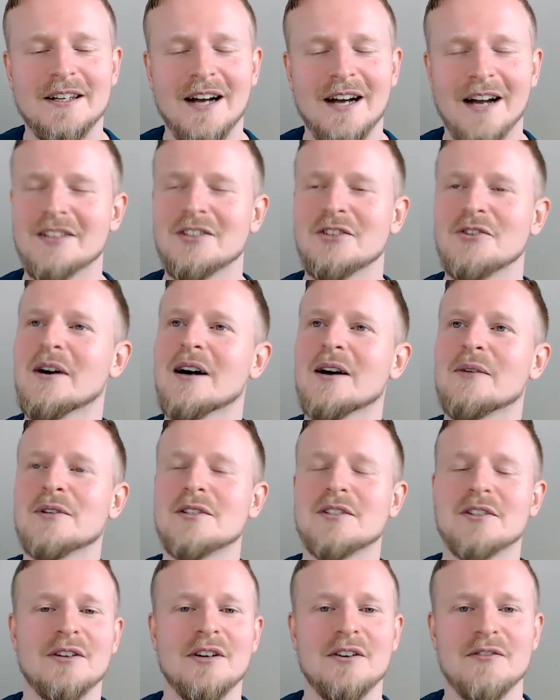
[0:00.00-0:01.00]
I knew I
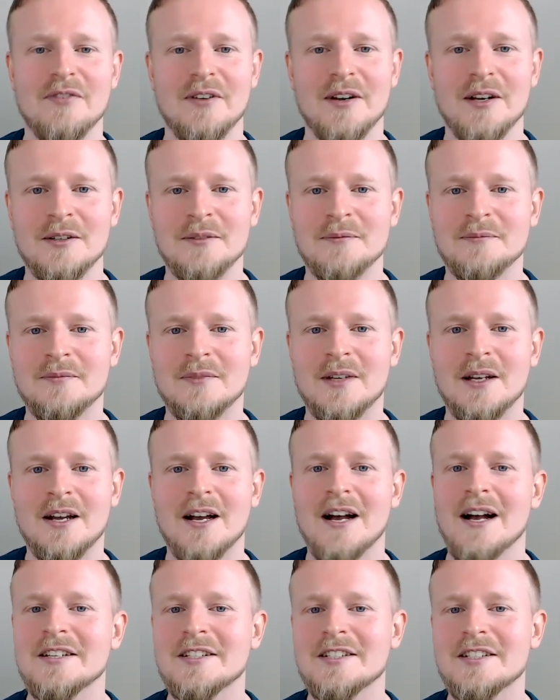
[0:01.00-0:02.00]
was going to fail.
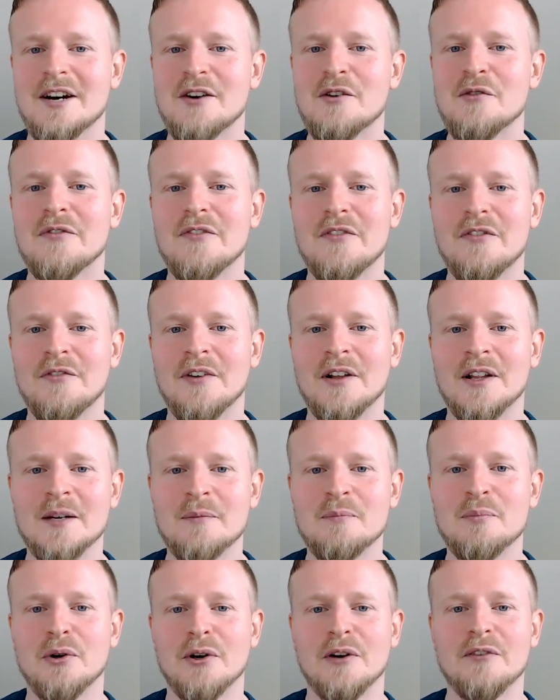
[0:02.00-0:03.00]
A
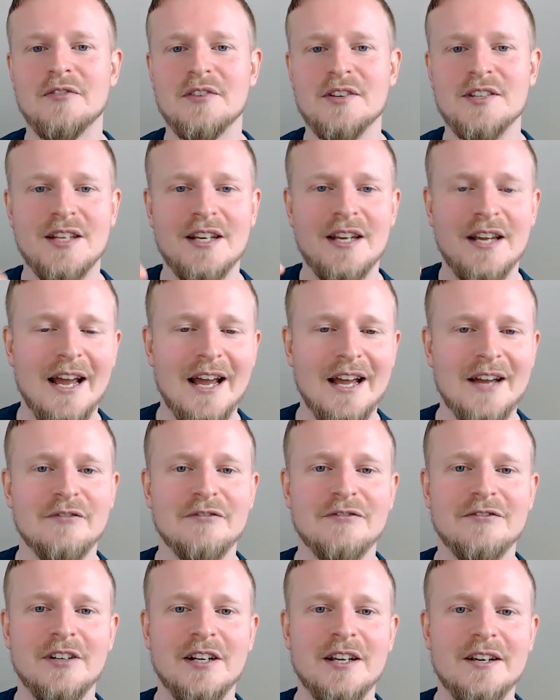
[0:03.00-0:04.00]
self-fulfilling prophecy
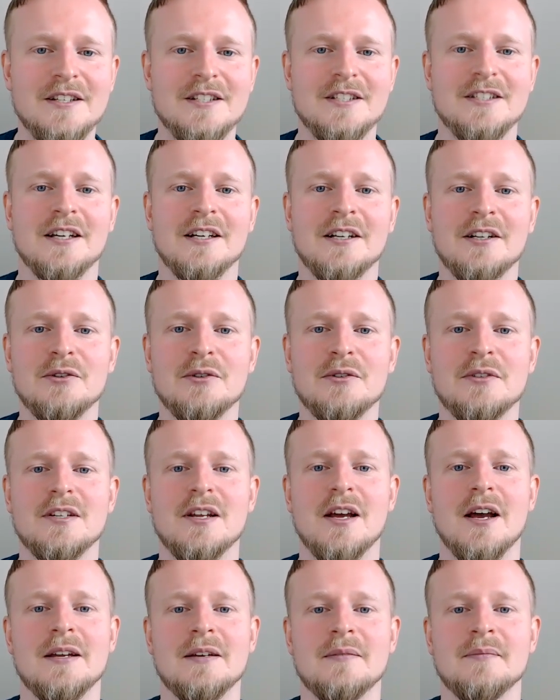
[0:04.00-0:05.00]
every single
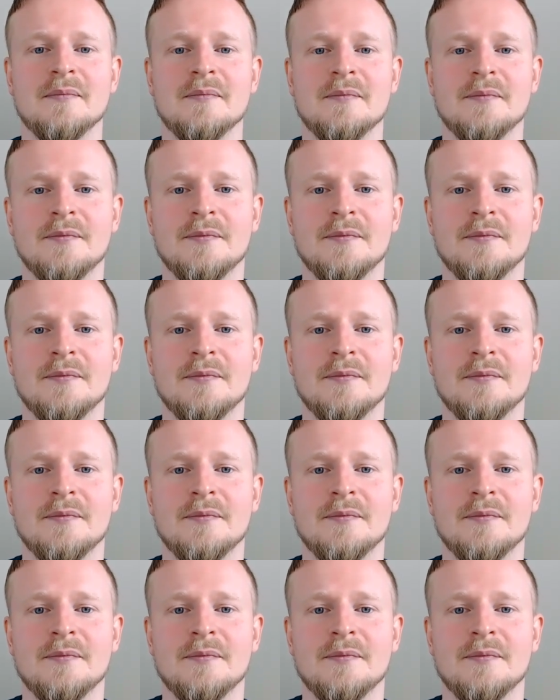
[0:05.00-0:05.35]
time.